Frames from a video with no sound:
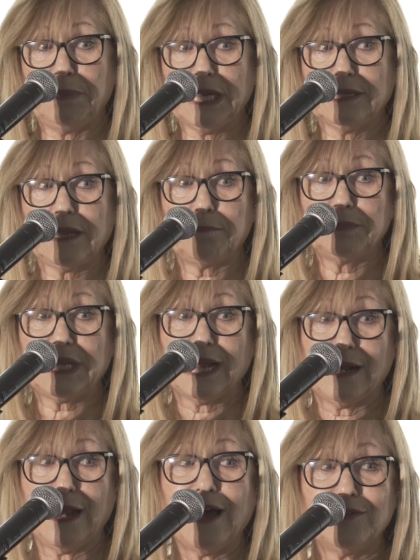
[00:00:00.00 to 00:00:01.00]
picked up
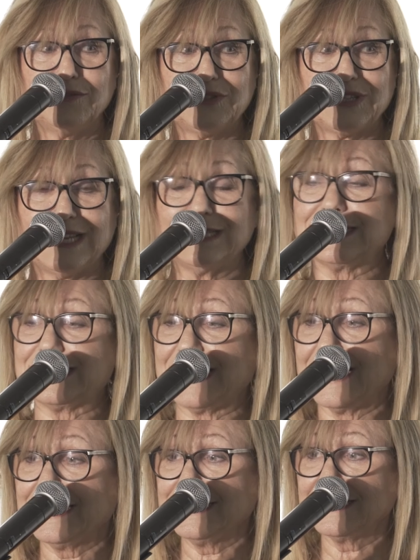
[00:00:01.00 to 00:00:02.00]
the gloves and
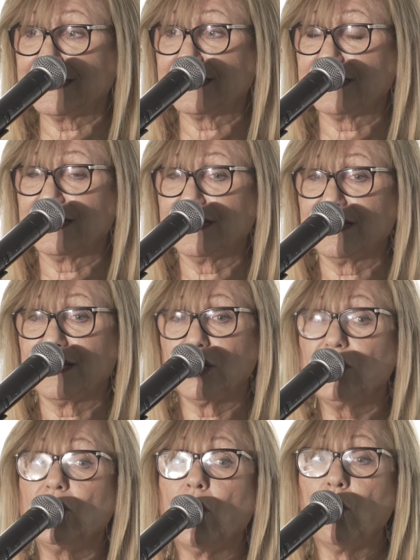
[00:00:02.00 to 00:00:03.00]
said,
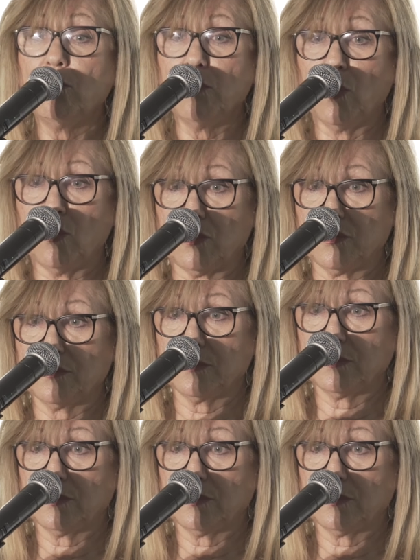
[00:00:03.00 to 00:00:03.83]
no more.